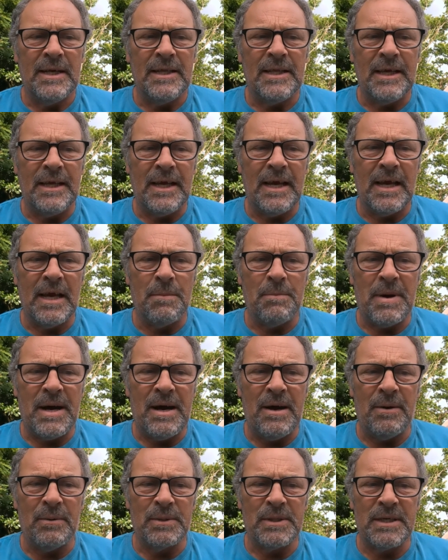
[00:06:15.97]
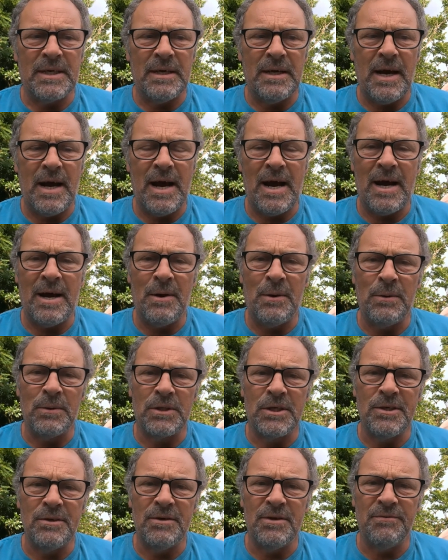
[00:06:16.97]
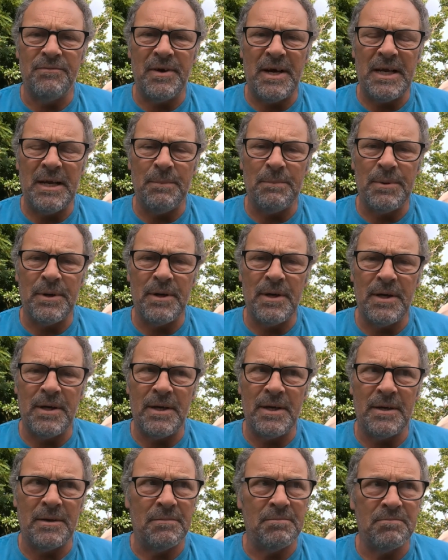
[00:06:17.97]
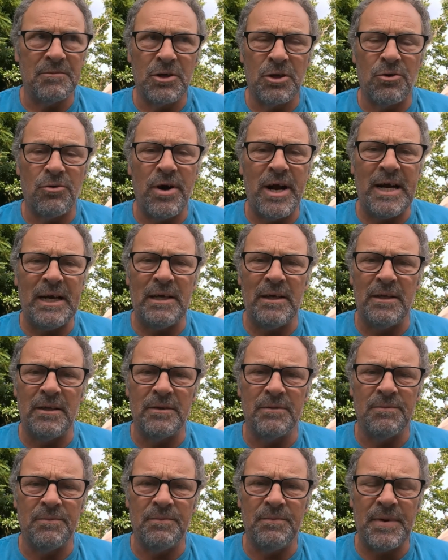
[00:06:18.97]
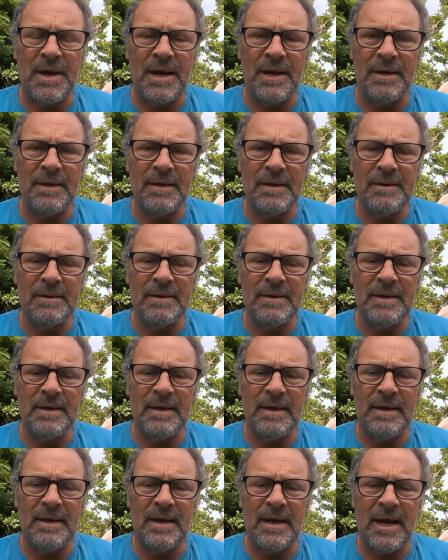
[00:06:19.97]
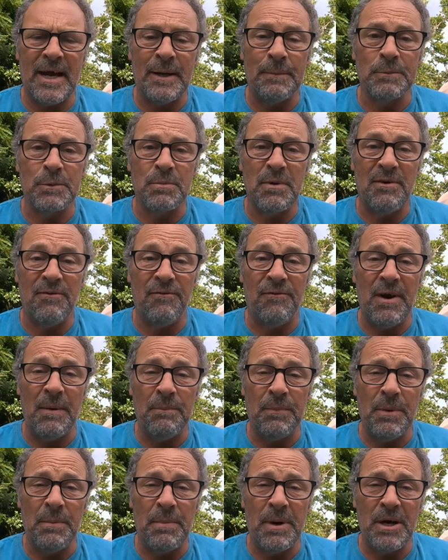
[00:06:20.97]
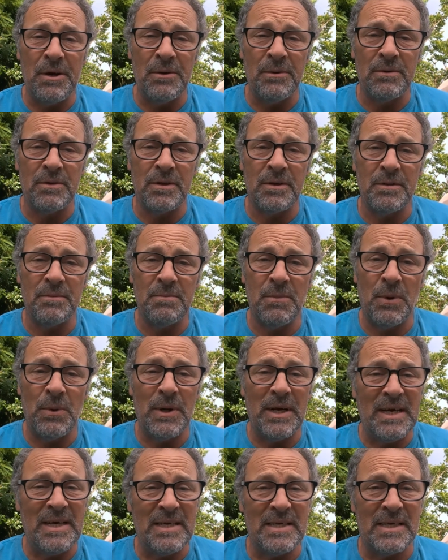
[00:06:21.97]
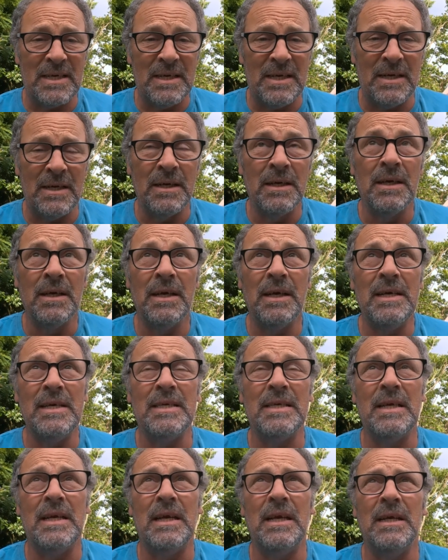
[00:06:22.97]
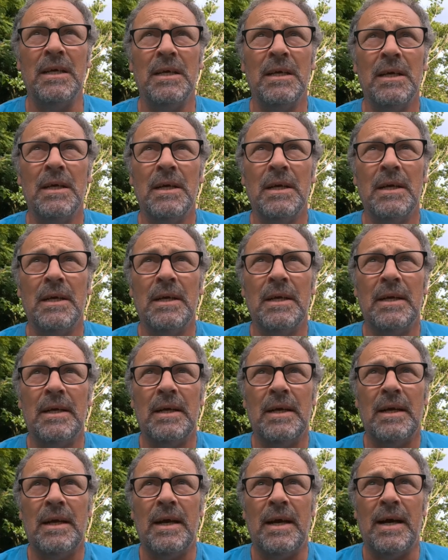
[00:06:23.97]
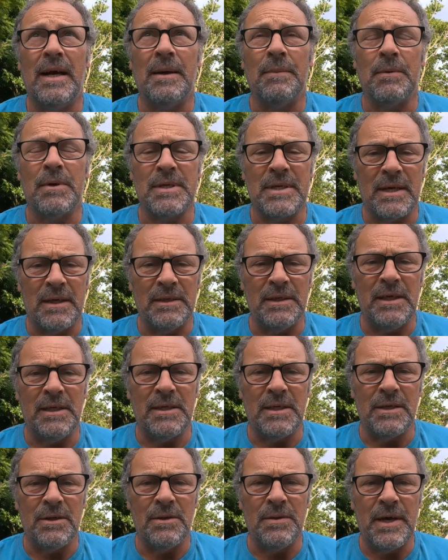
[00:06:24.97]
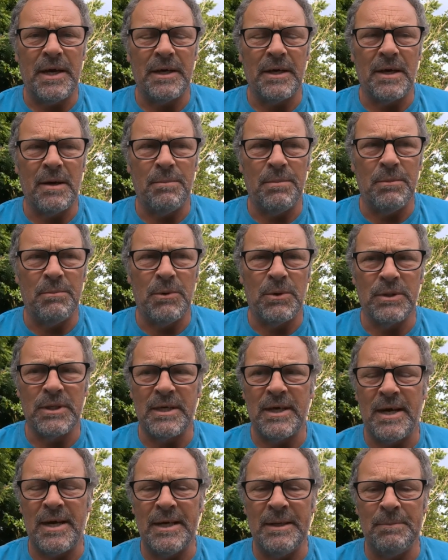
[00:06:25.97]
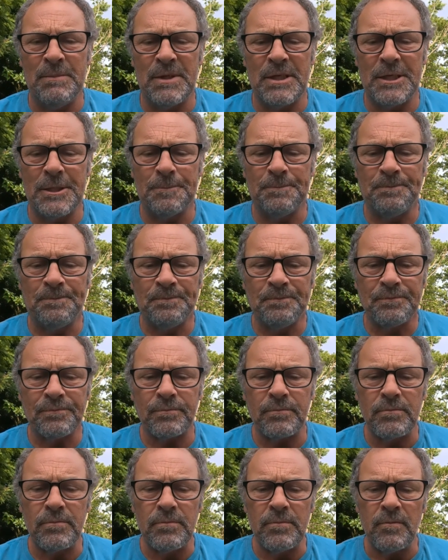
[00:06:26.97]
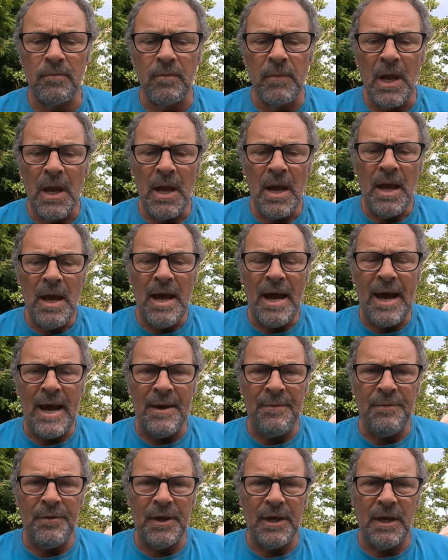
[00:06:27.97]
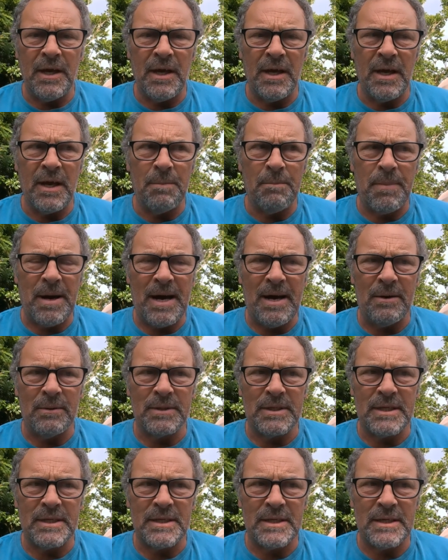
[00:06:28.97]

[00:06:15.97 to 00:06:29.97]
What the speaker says: thinking about how to develop a cradle that helps me flip the boat more easily, because I'll need to do that a couple more times. And thinking about,